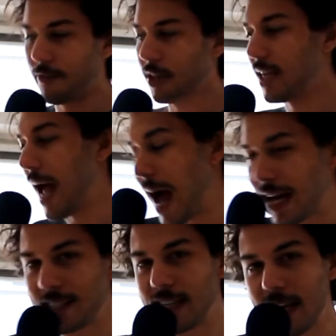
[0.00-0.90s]

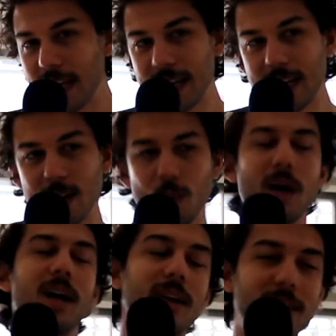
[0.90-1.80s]
fantastic,
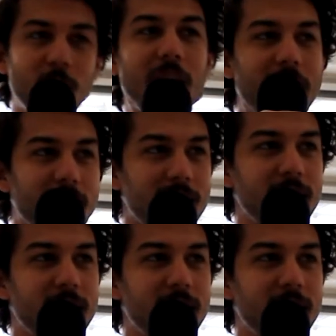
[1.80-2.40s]
well, okay,